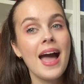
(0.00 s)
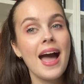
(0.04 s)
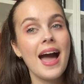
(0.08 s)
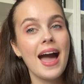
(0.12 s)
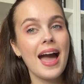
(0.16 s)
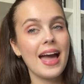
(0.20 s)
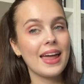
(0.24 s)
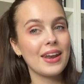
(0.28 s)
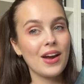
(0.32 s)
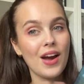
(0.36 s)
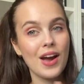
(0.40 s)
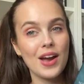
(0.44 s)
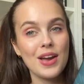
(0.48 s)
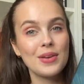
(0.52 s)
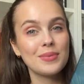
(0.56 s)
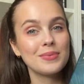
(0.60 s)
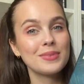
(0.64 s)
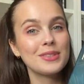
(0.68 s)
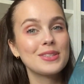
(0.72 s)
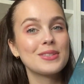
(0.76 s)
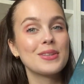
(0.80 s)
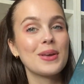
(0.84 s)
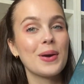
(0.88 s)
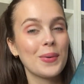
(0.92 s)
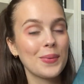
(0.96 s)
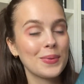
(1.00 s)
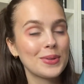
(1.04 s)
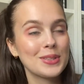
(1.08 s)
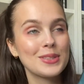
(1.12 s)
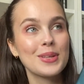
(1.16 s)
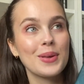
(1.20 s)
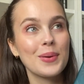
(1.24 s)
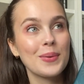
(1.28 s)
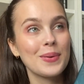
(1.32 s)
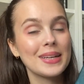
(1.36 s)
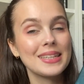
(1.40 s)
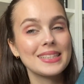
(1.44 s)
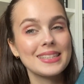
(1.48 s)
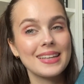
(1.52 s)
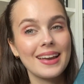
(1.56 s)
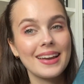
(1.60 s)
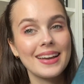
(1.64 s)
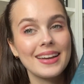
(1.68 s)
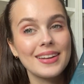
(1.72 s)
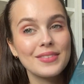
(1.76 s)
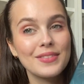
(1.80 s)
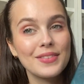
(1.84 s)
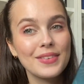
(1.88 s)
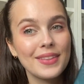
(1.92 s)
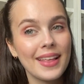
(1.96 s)
and I am so
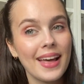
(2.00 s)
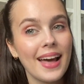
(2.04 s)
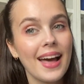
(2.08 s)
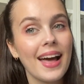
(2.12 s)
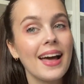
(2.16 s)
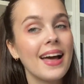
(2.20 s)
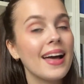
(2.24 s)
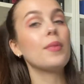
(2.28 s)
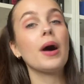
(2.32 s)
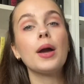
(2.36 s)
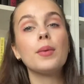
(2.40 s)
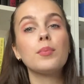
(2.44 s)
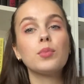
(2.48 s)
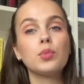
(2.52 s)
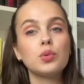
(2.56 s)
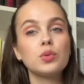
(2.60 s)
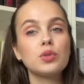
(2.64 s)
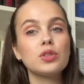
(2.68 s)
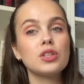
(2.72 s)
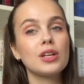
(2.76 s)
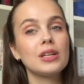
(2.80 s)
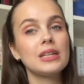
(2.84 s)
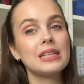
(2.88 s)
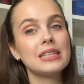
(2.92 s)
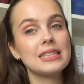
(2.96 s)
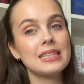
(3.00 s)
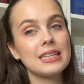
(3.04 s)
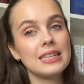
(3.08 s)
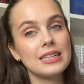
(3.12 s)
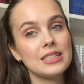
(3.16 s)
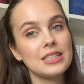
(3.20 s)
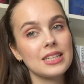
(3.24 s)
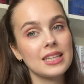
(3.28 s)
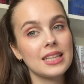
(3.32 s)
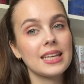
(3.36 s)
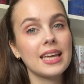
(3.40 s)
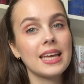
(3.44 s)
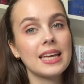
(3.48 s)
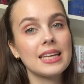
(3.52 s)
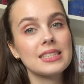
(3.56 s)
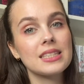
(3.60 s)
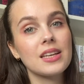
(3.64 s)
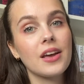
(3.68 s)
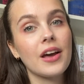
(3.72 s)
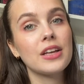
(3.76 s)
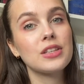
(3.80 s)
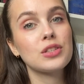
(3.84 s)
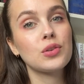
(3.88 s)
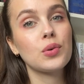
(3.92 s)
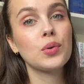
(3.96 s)
excited for that. I'm also listening to The Kiss
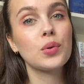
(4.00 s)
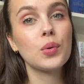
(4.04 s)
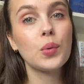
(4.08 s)
Curse on